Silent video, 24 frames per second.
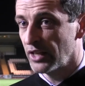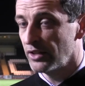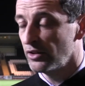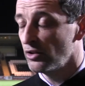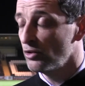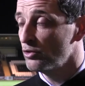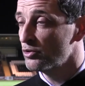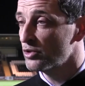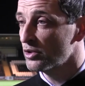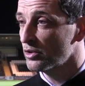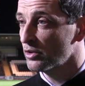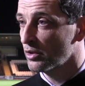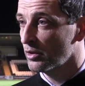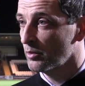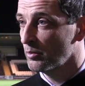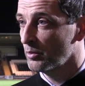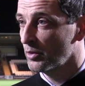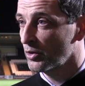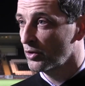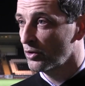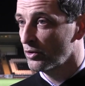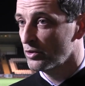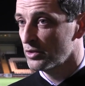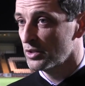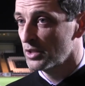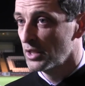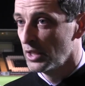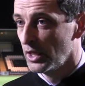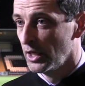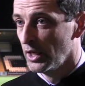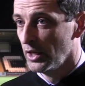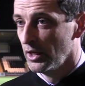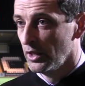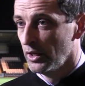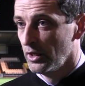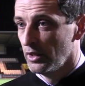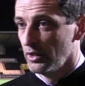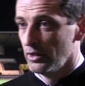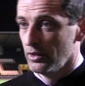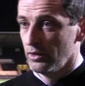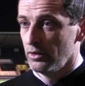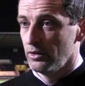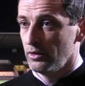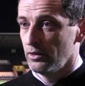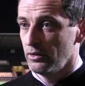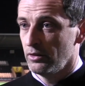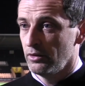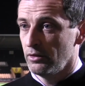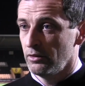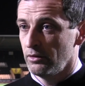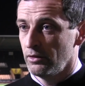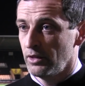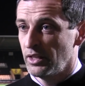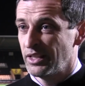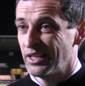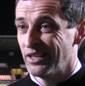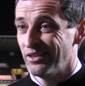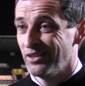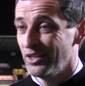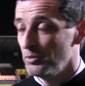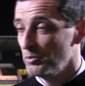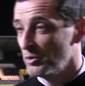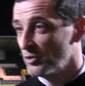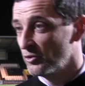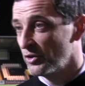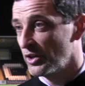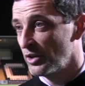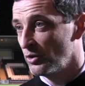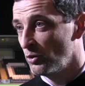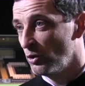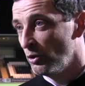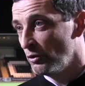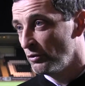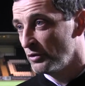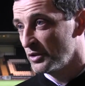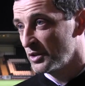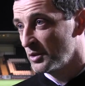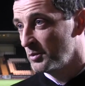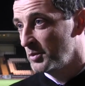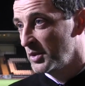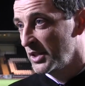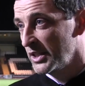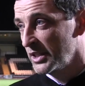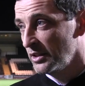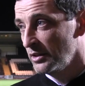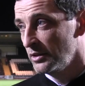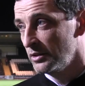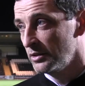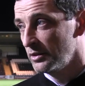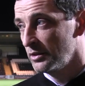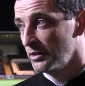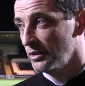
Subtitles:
I had to use it to them because I didn't like being written off as a player.